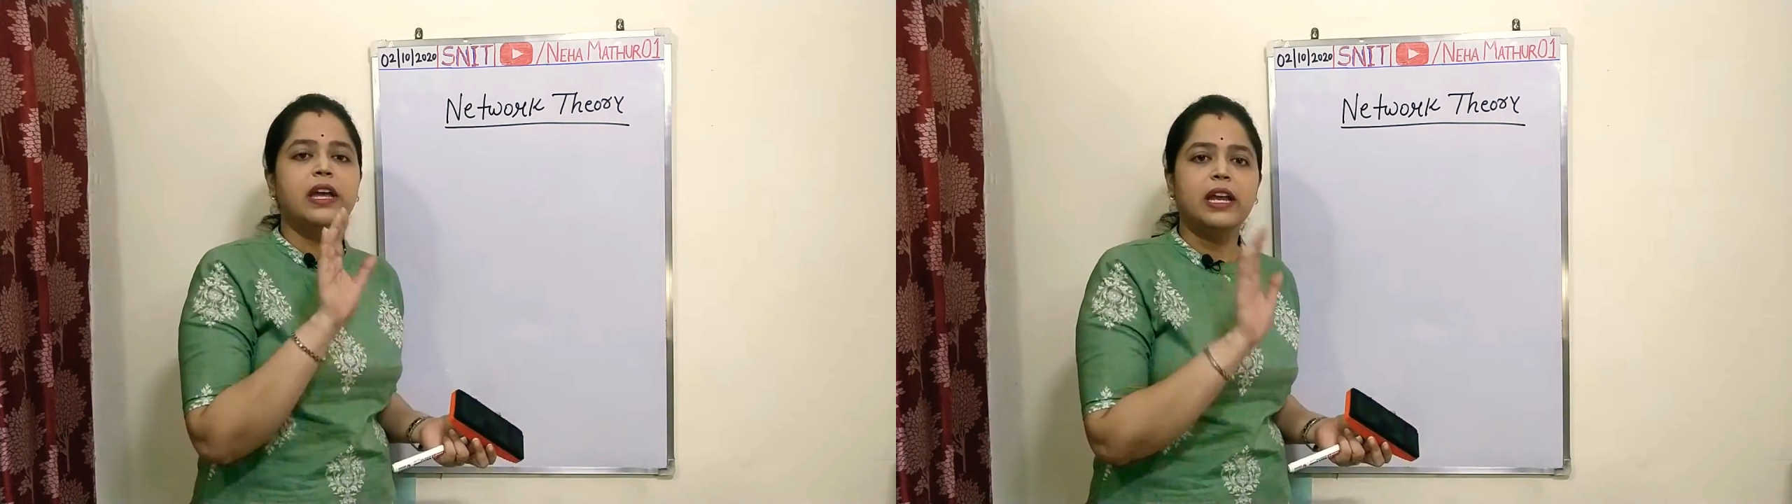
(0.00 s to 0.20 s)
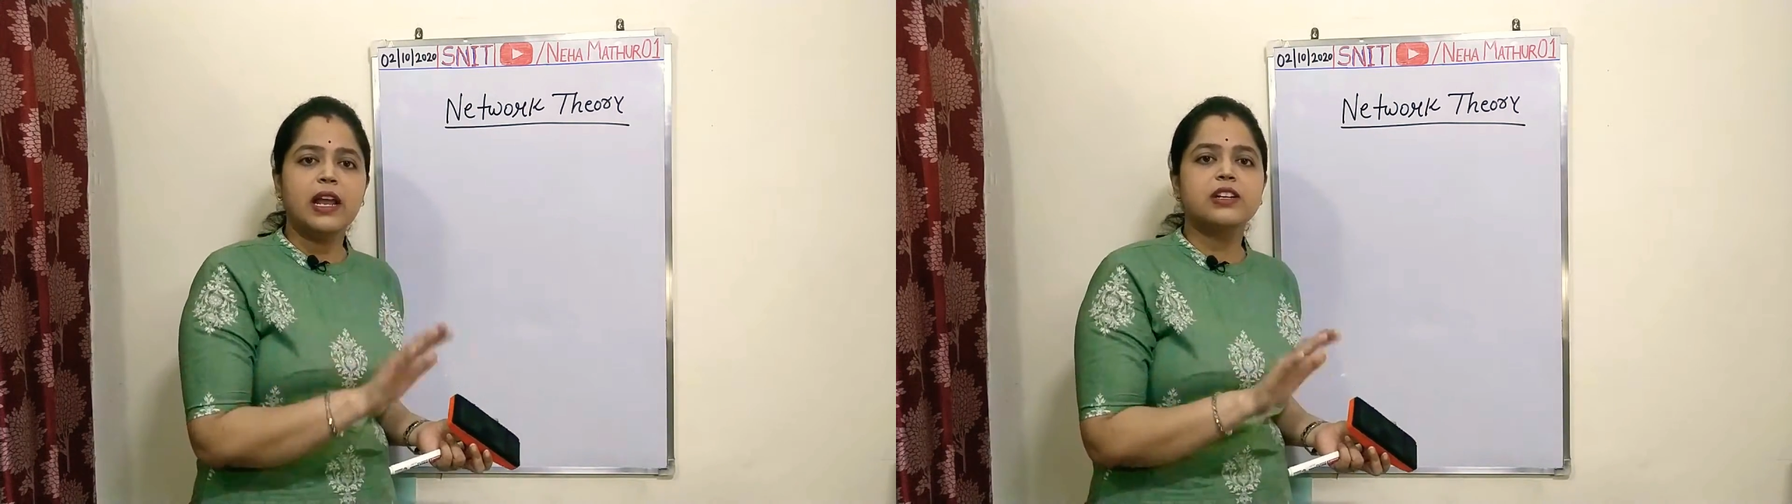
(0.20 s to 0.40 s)

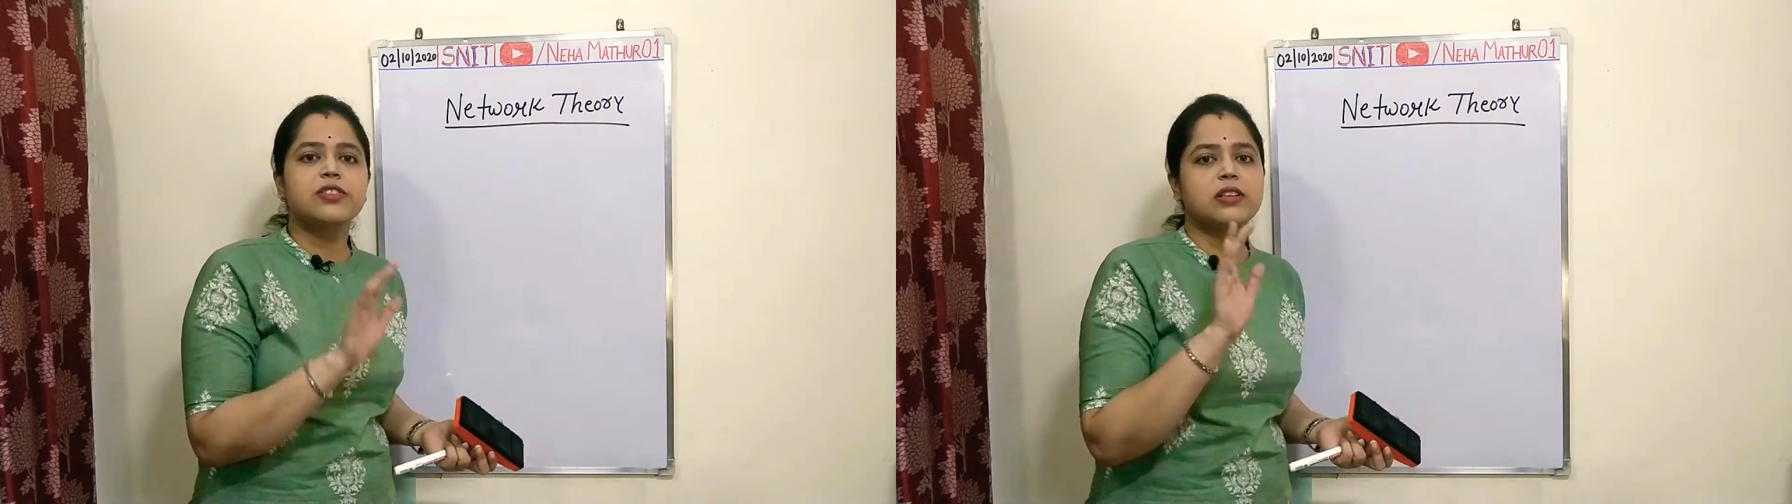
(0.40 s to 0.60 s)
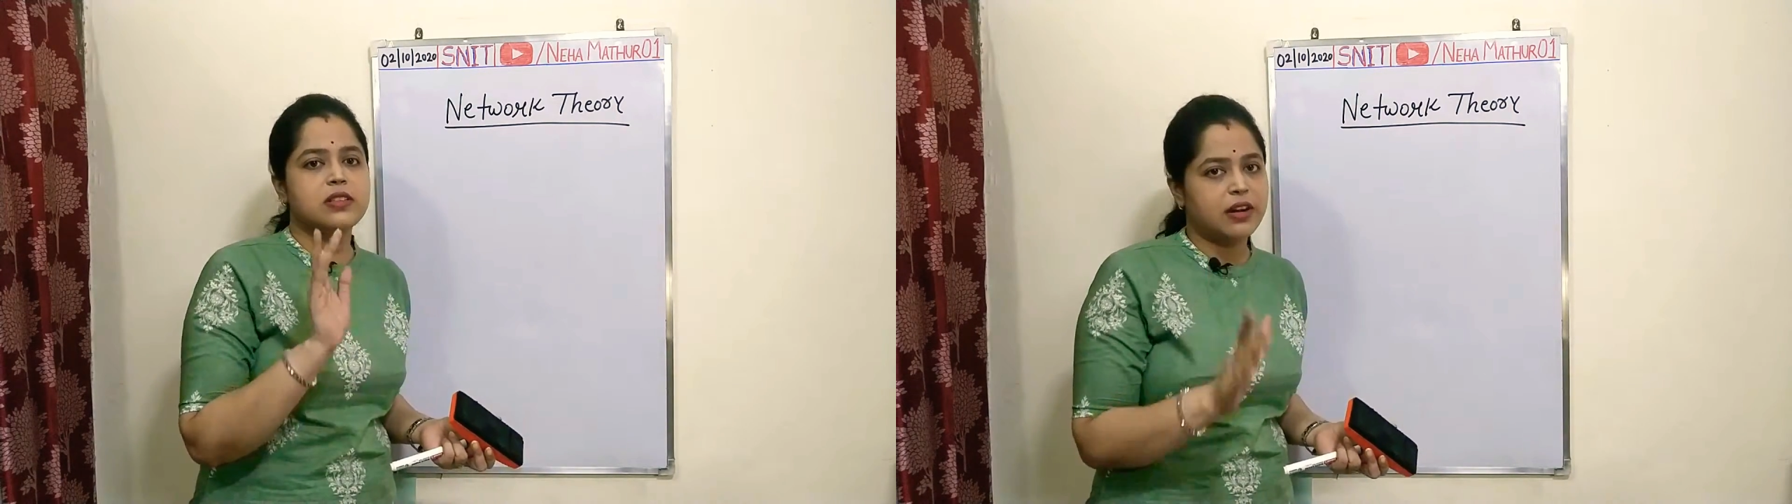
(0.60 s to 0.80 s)

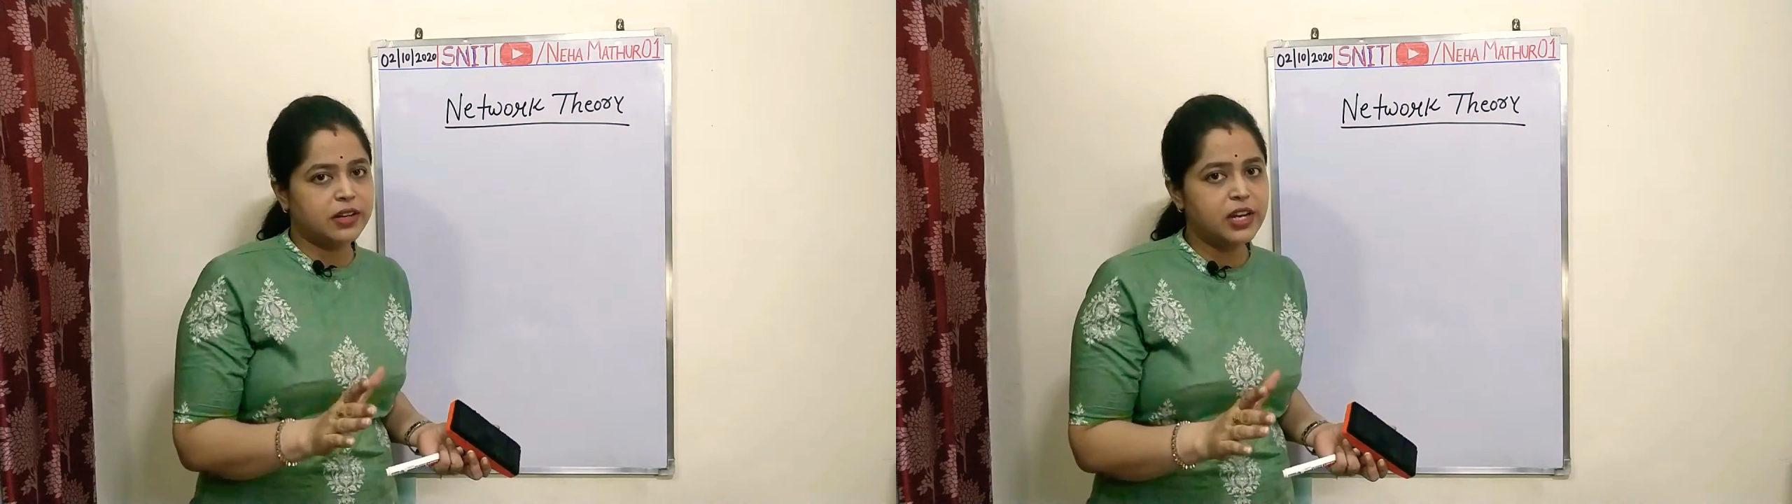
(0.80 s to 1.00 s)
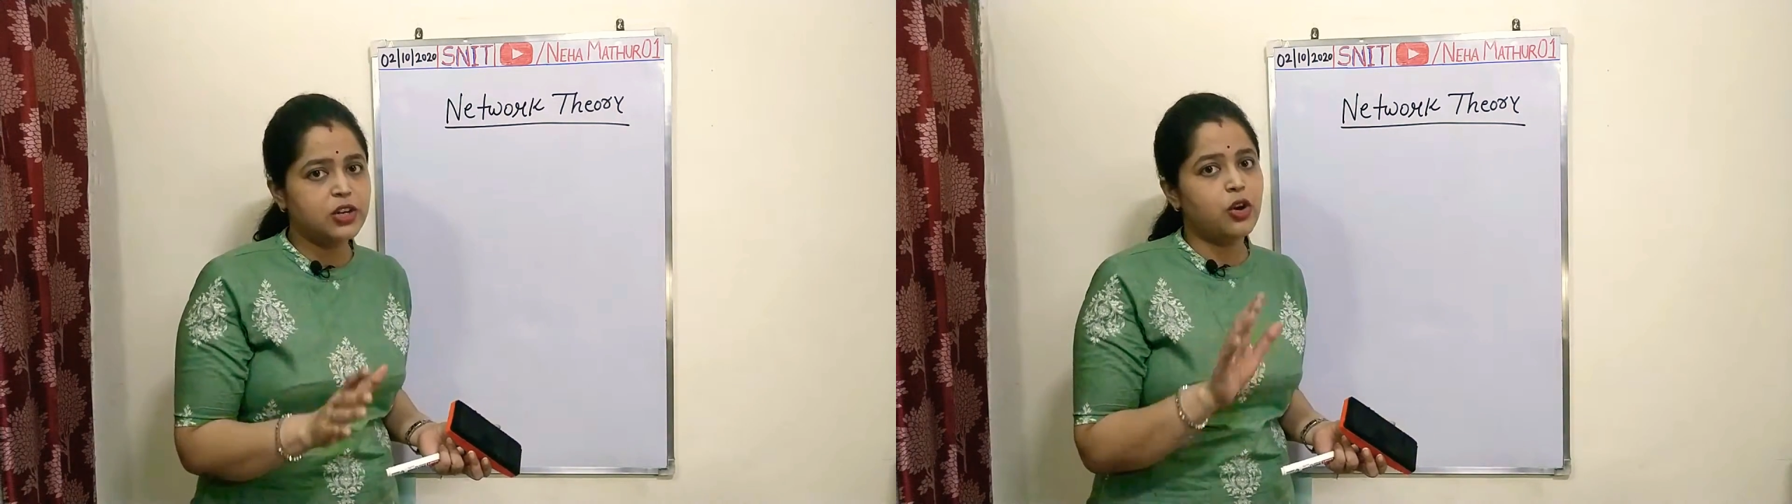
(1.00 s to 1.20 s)
electric circuit